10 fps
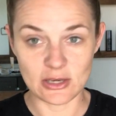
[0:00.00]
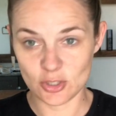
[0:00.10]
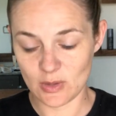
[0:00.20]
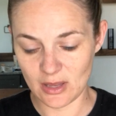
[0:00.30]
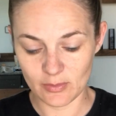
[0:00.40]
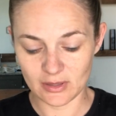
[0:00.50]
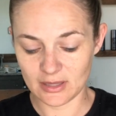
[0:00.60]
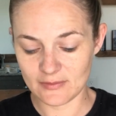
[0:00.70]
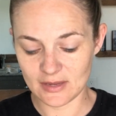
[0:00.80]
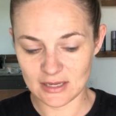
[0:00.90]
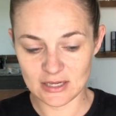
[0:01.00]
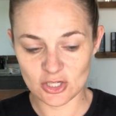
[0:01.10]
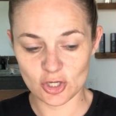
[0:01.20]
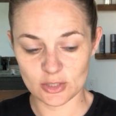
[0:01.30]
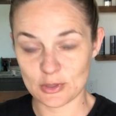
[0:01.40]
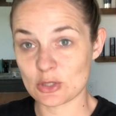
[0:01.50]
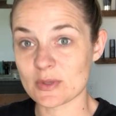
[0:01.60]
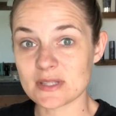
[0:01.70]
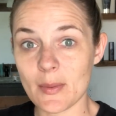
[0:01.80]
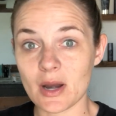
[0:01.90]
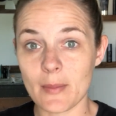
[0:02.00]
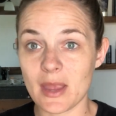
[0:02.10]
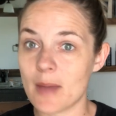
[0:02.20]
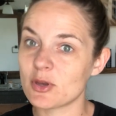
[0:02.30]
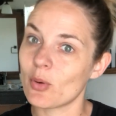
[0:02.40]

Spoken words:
And doing it with a leave-in conditioner, especially with summer coming up,